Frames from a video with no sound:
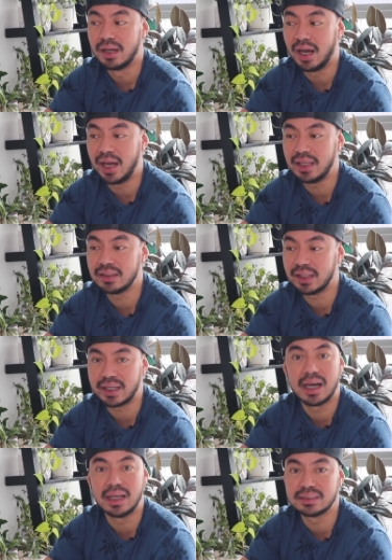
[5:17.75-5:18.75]
I
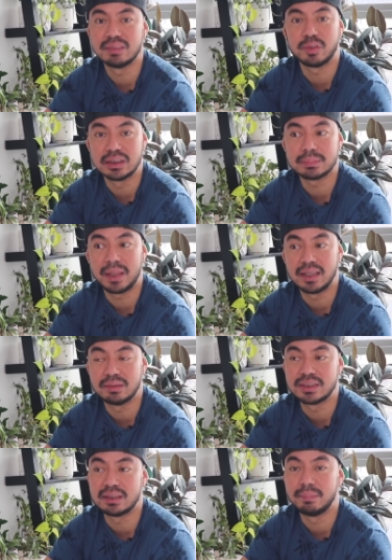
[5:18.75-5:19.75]
like hunted for this plant. It
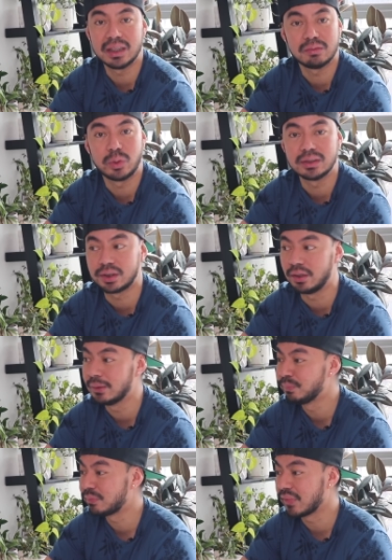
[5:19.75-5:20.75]
was in the middle of winter
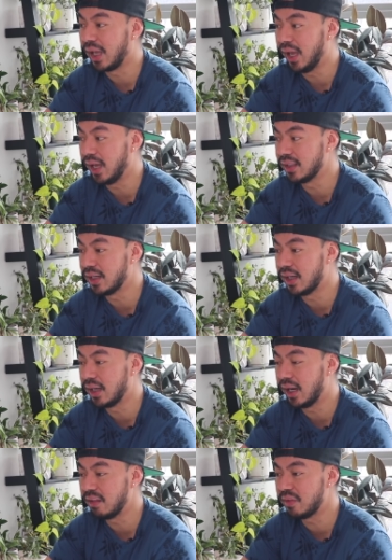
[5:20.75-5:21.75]
and
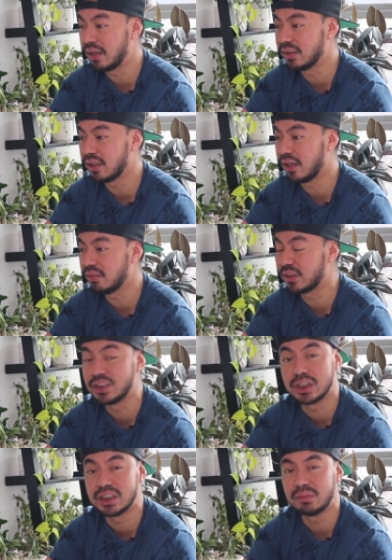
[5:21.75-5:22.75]
uh, I found it off
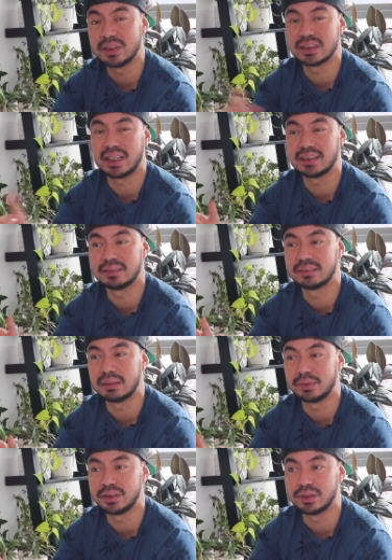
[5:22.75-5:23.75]
Kijiji, which is like
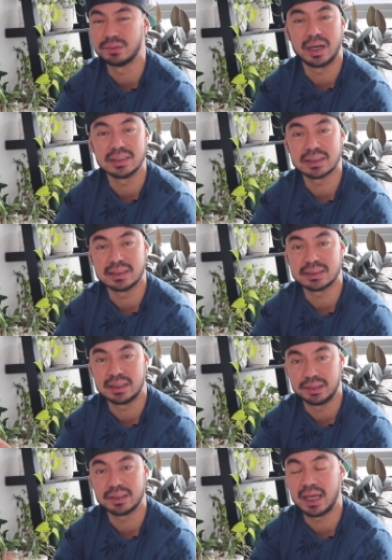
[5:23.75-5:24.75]
similar to Craigslist
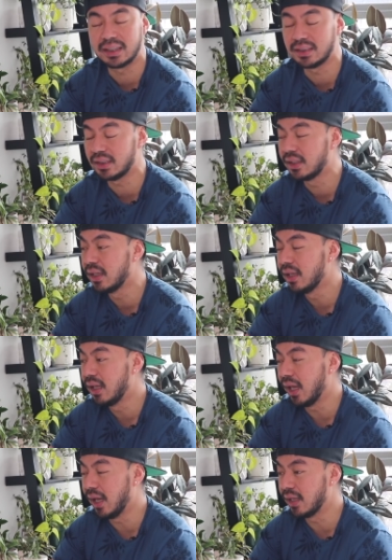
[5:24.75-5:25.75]
here in Canada.
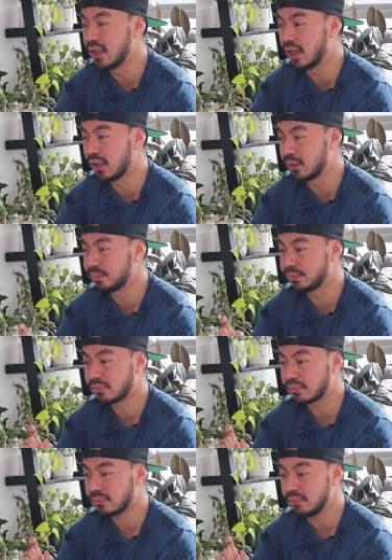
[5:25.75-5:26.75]
And um,
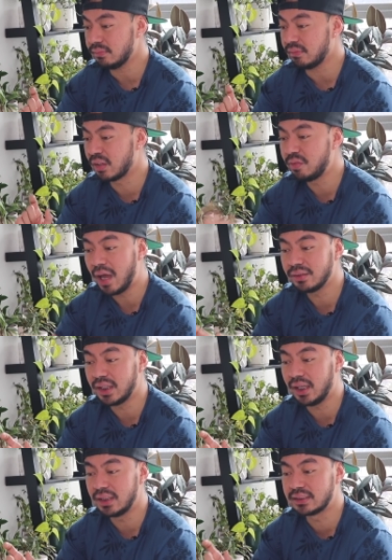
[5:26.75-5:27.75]
found
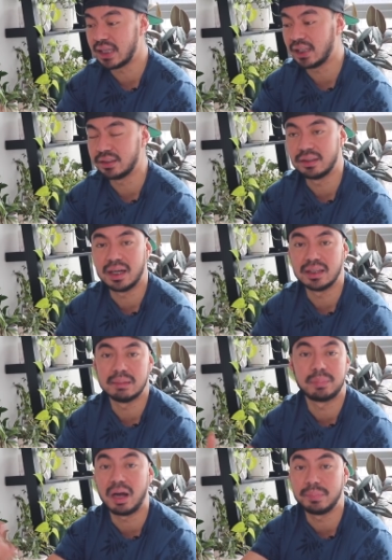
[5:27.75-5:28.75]
a seller uh,
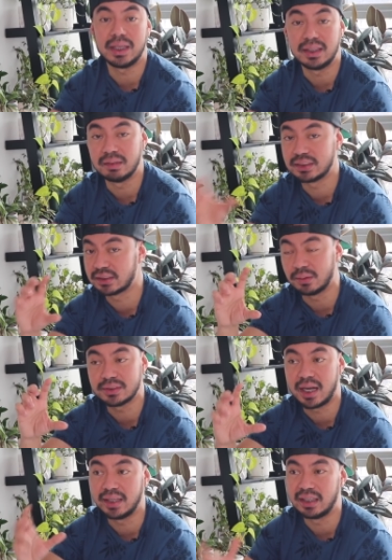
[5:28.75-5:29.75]
that propagated it was so
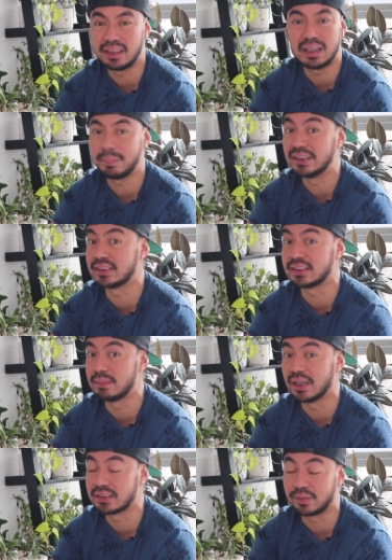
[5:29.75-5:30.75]
tiny I think I paid 60
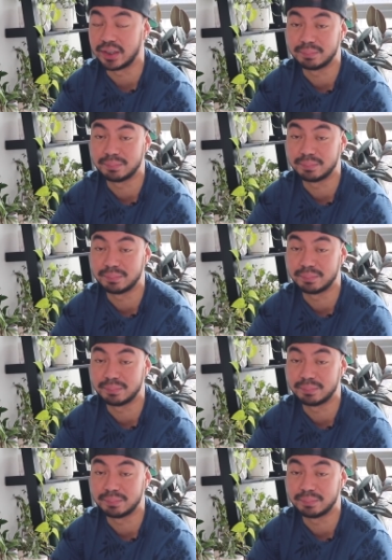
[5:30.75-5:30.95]
bucks for it